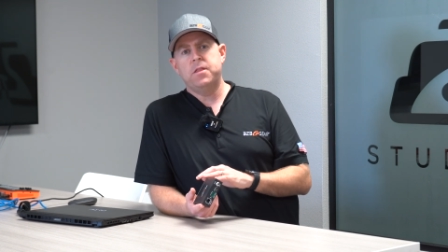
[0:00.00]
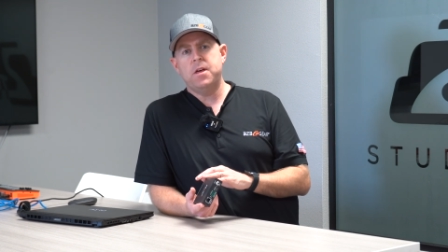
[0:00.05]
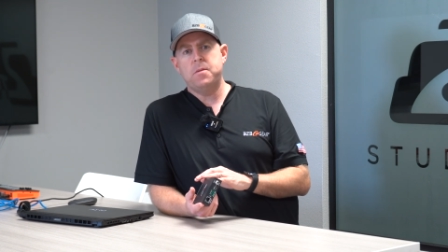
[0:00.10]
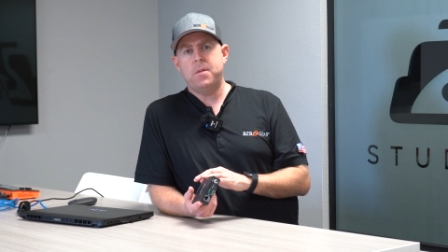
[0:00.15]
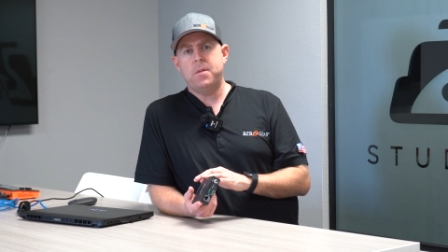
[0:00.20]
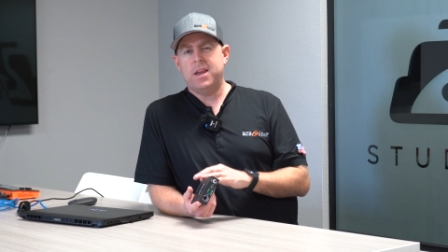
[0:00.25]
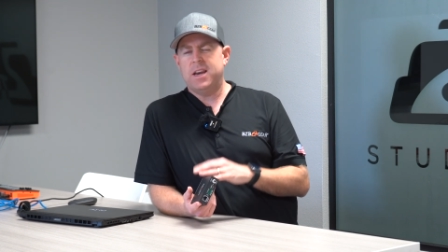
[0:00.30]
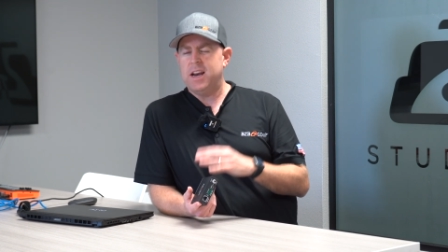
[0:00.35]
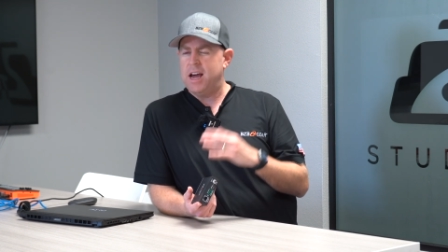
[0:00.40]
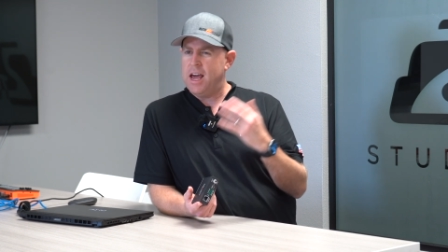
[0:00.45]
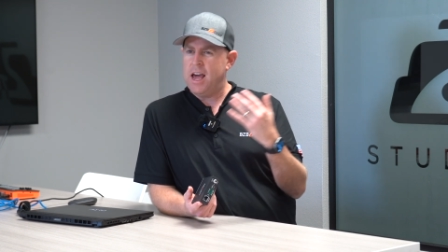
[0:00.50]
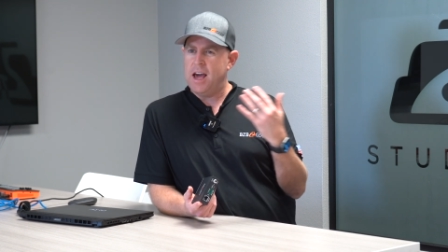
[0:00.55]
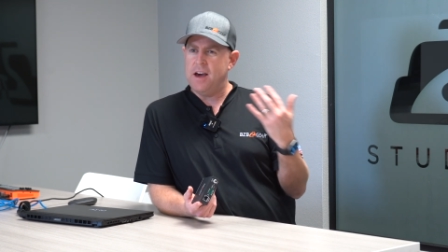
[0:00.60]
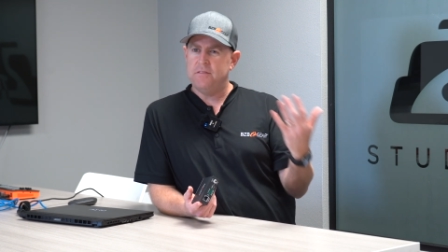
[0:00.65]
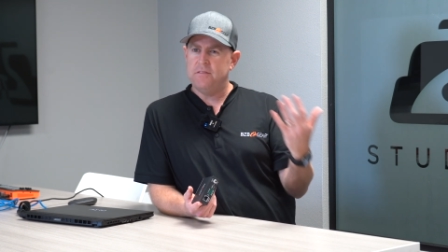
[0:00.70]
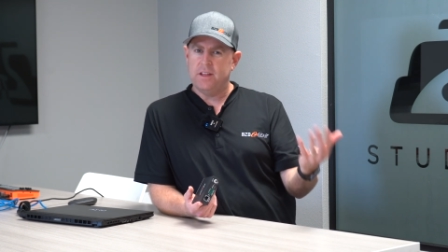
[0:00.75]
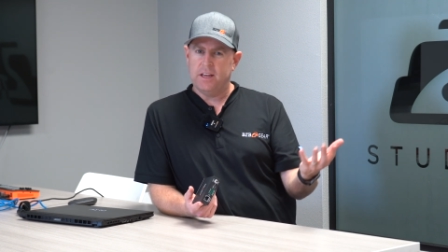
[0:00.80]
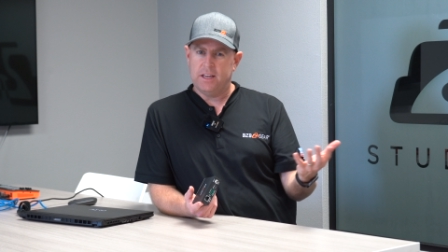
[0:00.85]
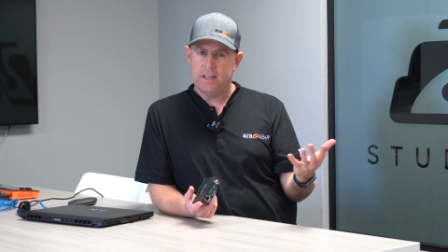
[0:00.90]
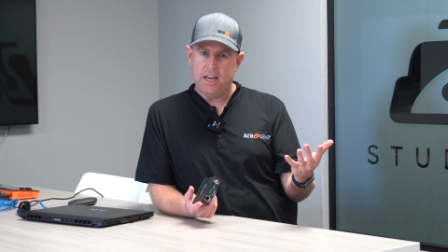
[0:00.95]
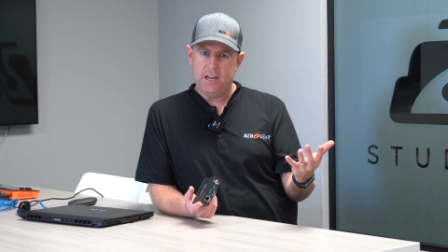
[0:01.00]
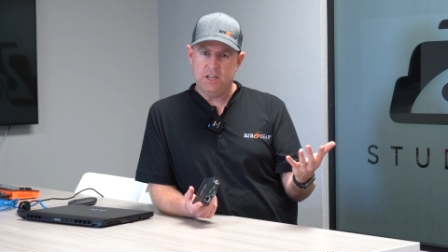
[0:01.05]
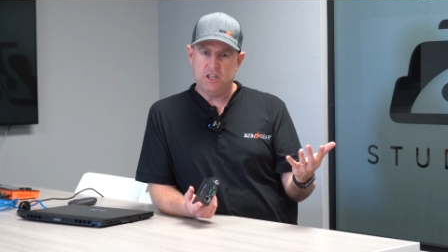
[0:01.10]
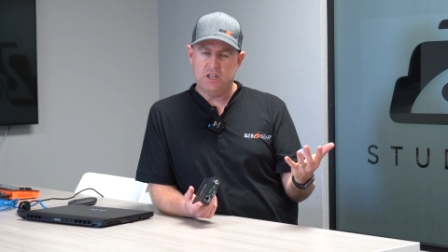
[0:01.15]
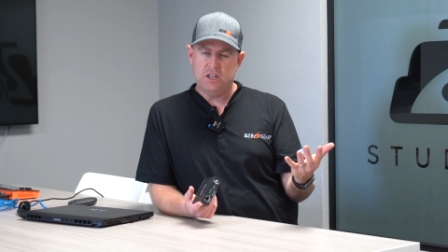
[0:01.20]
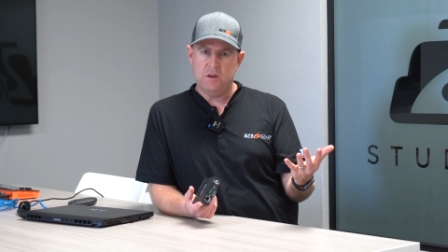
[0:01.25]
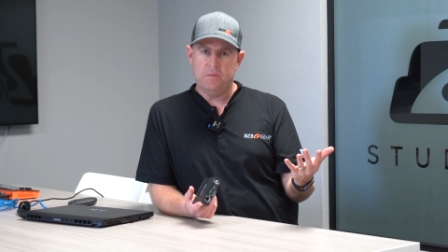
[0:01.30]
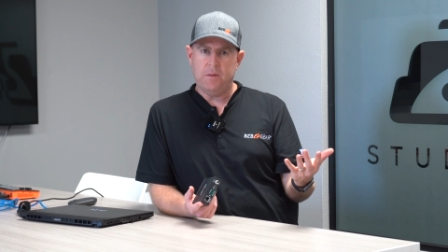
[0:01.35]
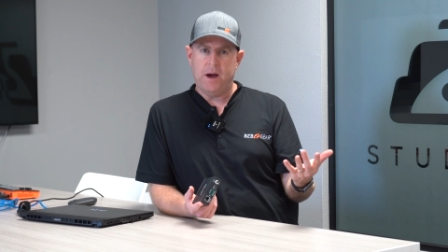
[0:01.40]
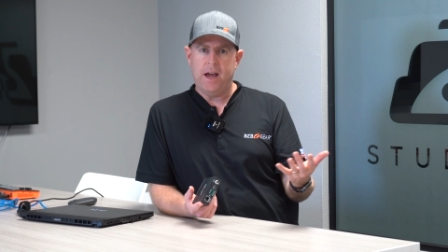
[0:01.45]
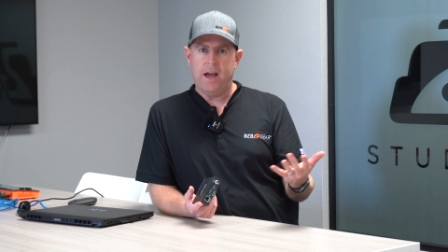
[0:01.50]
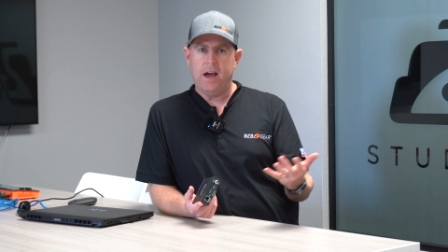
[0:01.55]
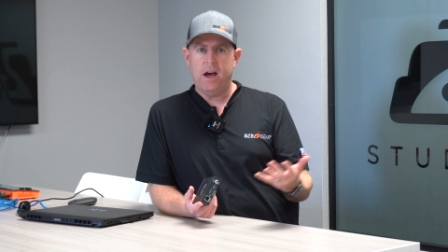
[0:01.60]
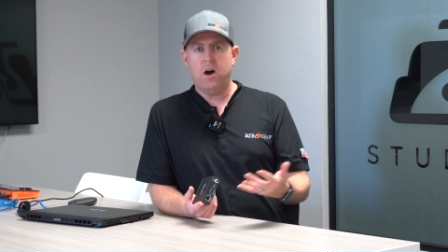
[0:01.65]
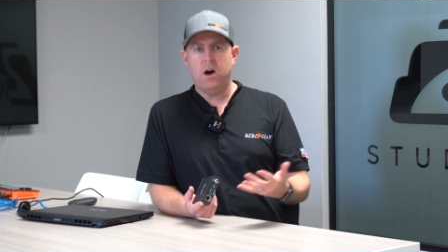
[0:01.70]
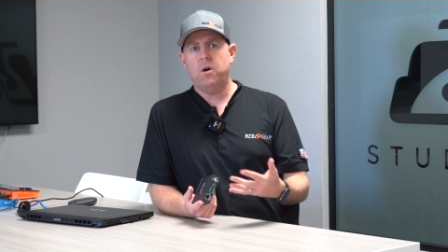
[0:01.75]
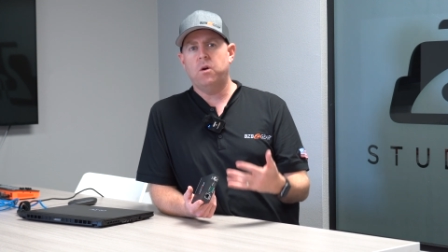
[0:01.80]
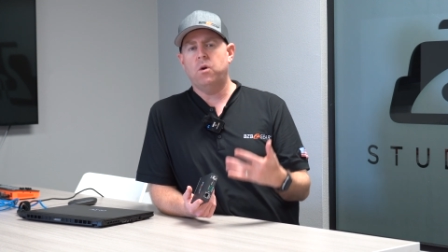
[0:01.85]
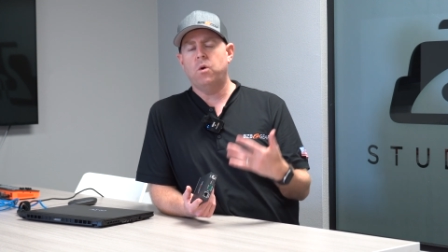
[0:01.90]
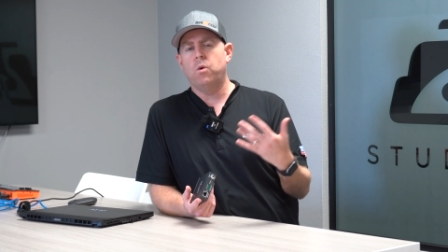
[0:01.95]
that might not have like an HDMI
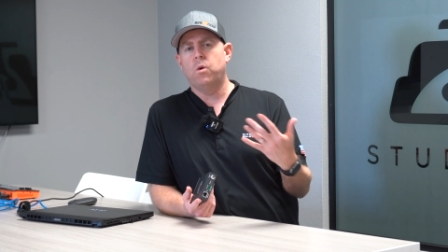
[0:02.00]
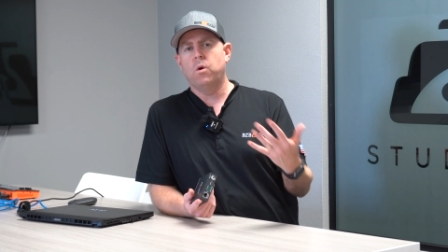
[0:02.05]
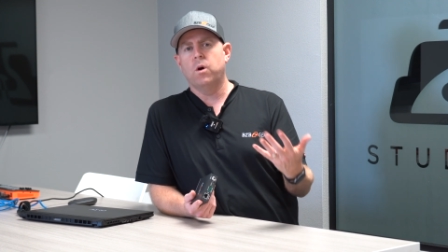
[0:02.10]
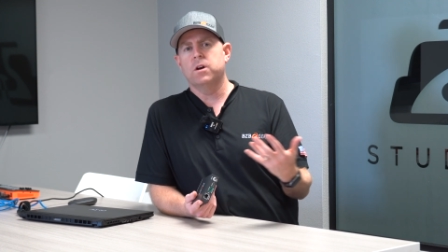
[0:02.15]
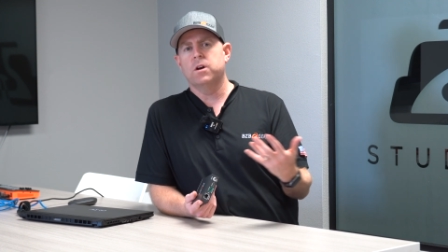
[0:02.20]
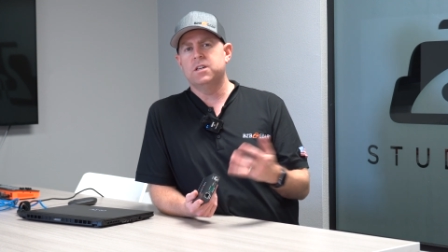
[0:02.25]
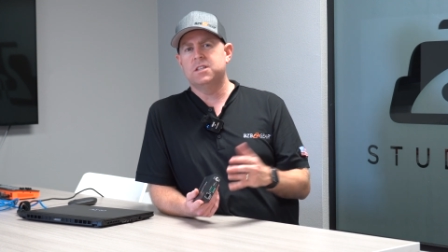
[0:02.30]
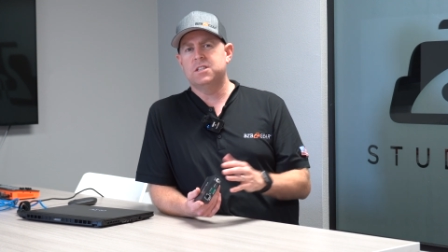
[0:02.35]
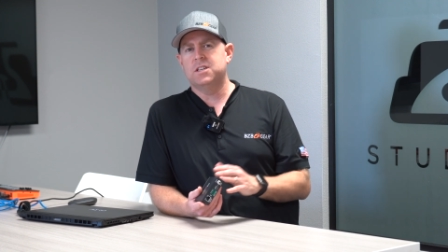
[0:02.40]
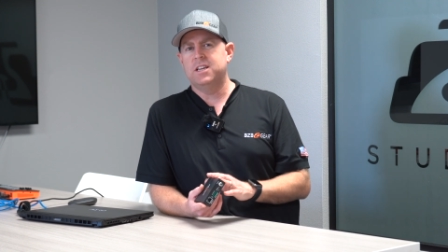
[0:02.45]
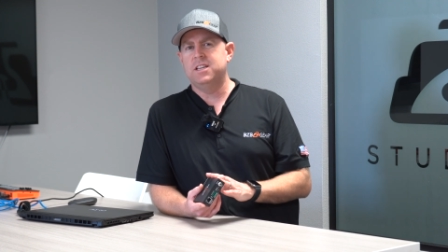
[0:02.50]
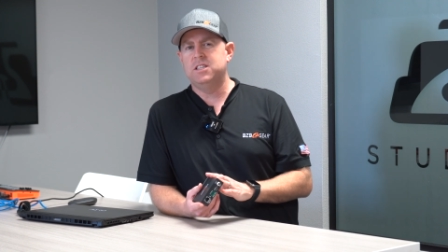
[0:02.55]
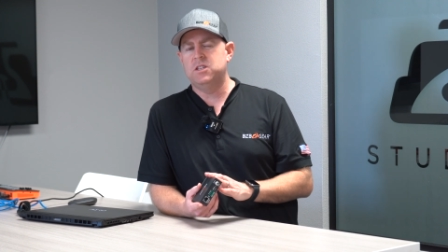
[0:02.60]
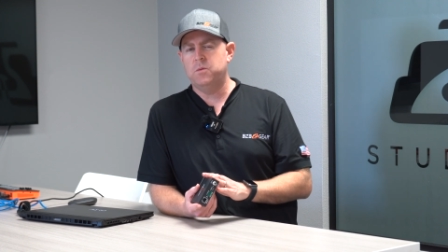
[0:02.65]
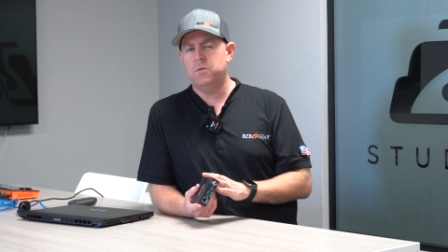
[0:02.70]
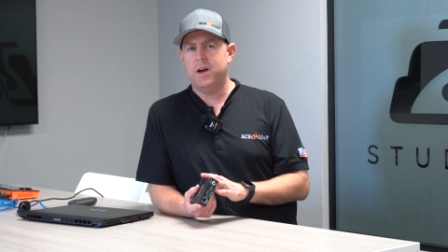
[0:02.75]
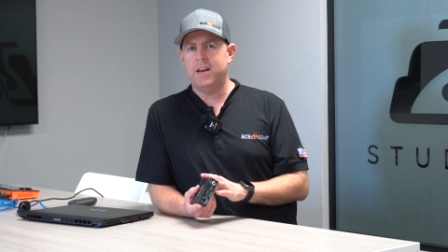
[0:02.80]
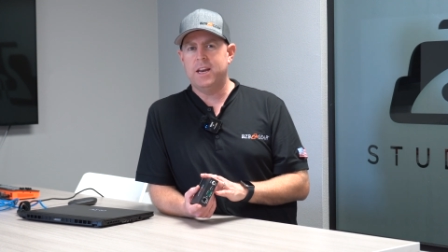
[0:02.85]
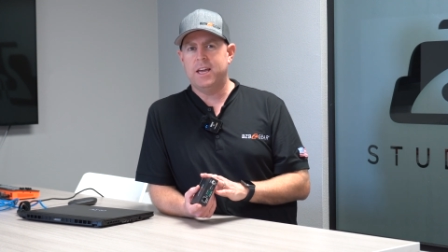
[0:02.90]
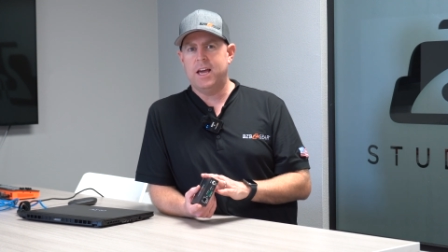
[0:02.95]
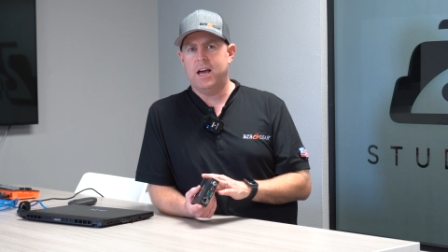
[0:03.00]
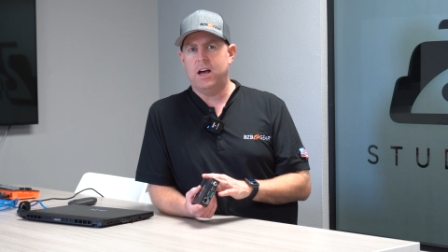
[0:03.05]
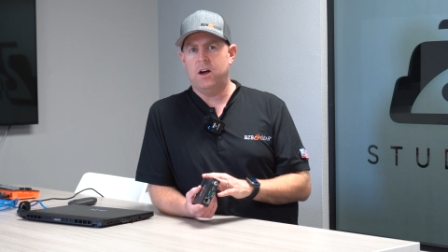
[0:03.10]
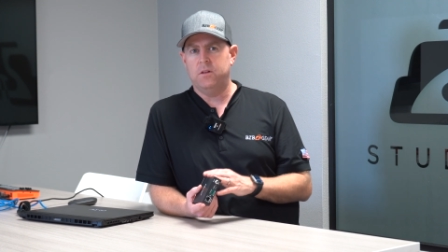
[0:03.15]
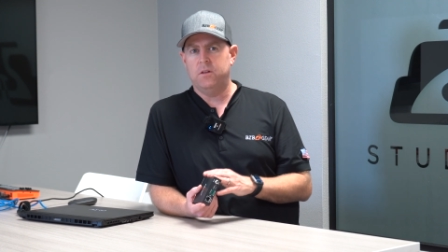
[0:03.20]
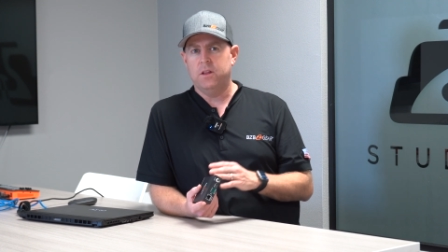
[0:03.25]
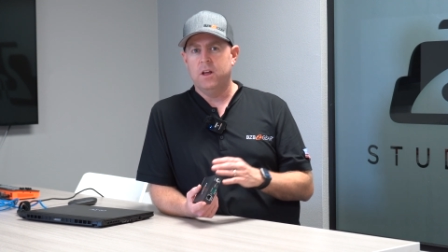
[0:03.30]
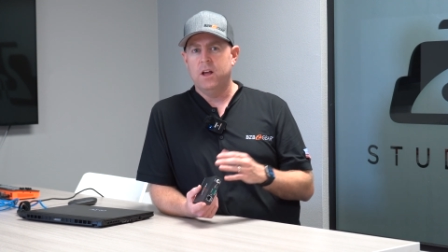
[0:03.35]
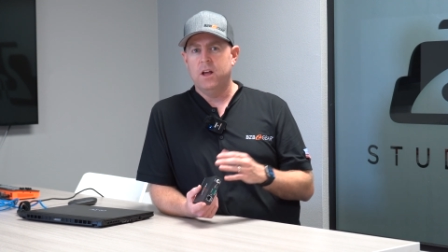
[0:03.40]
out, or just an easy way to get out,